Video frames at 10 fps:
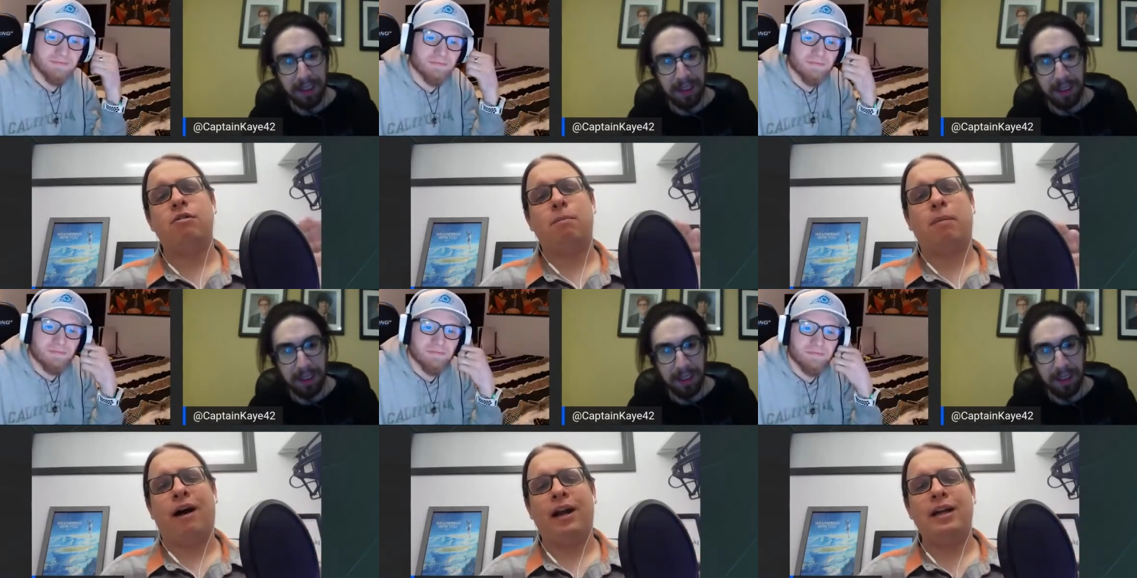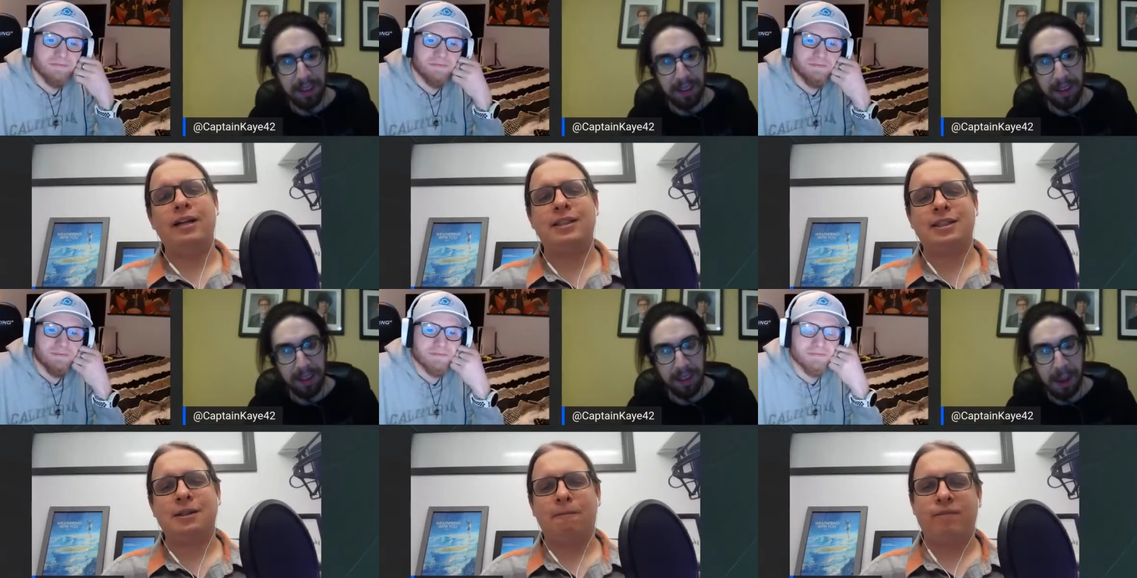Speaker 1: year old pilots
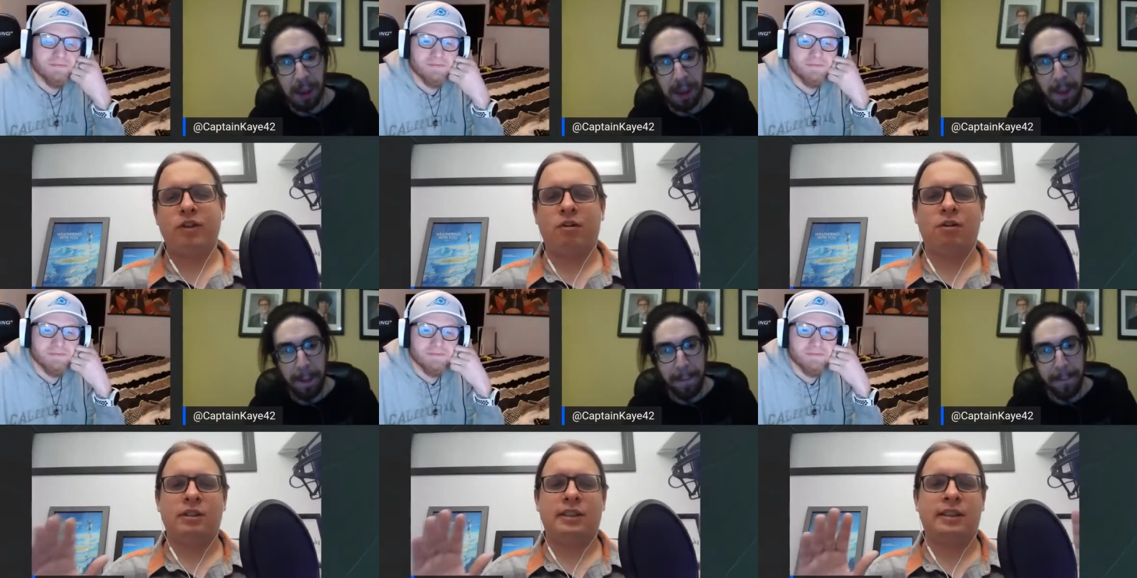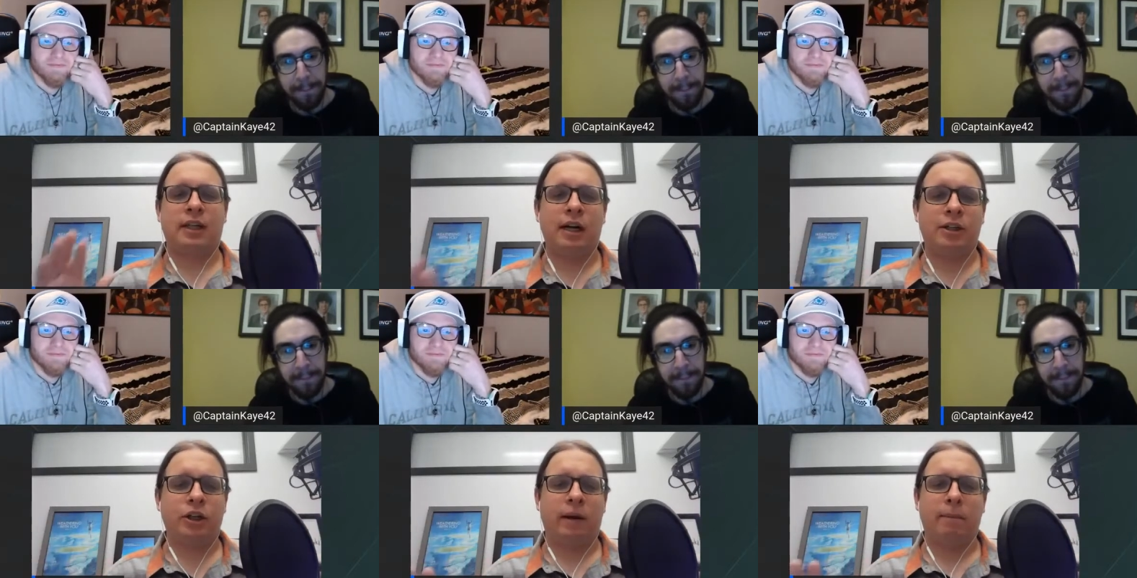are
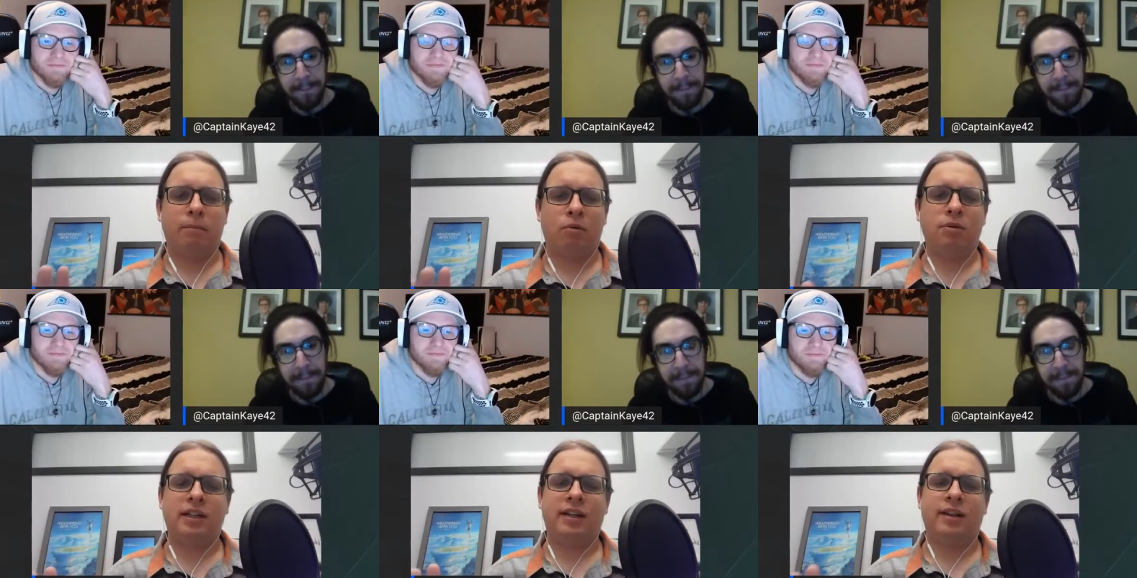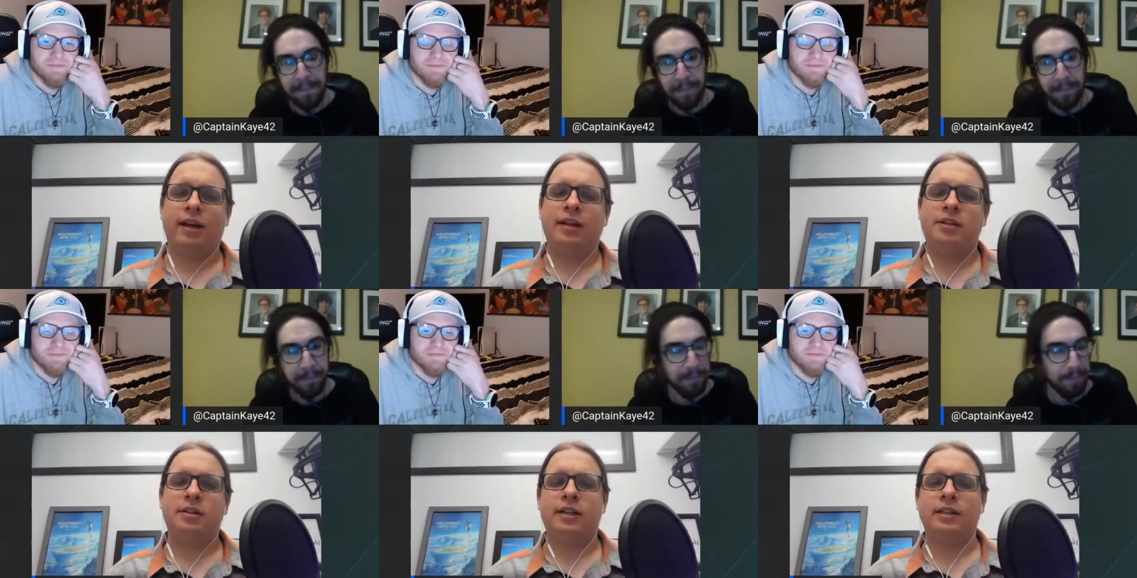such an important thing
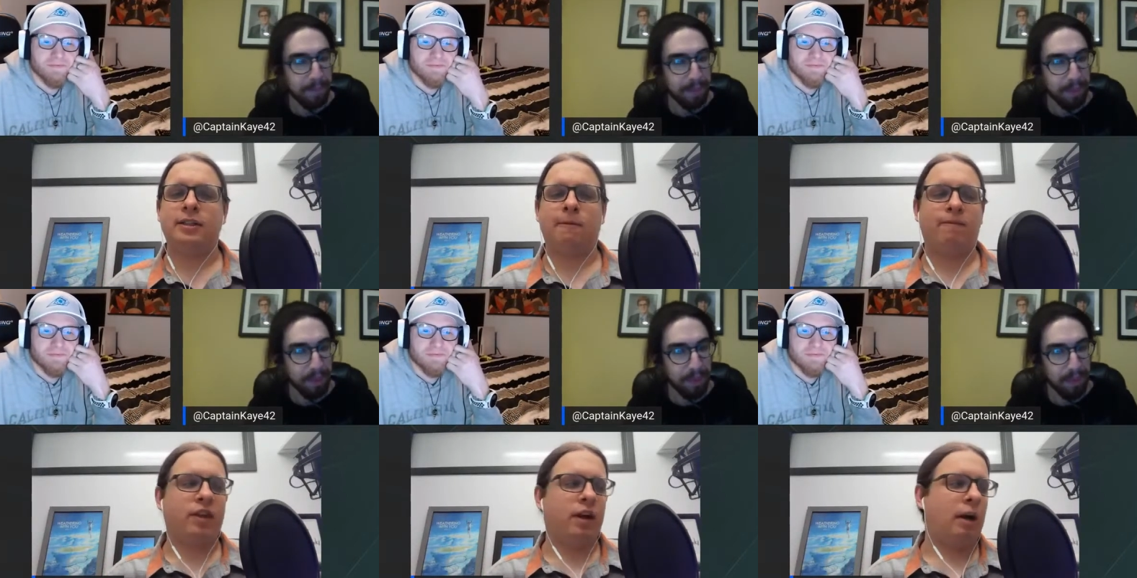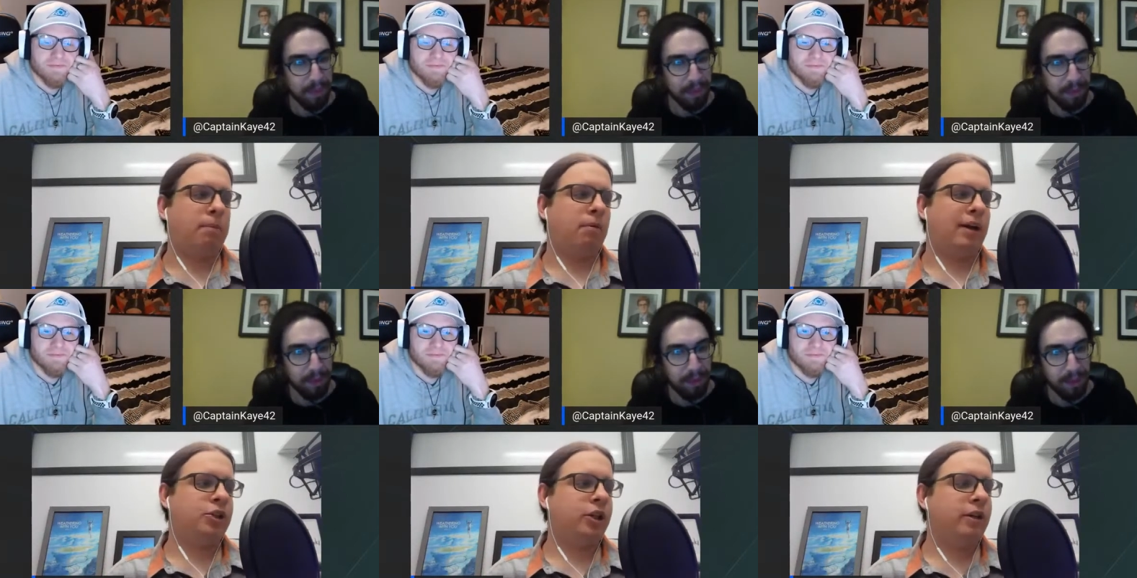to this
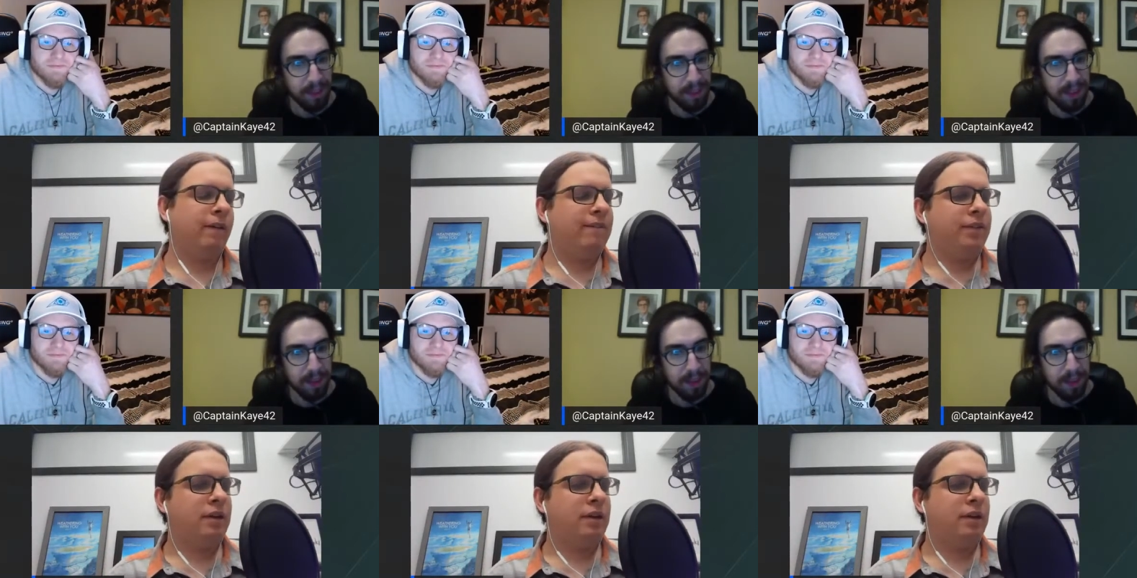operation,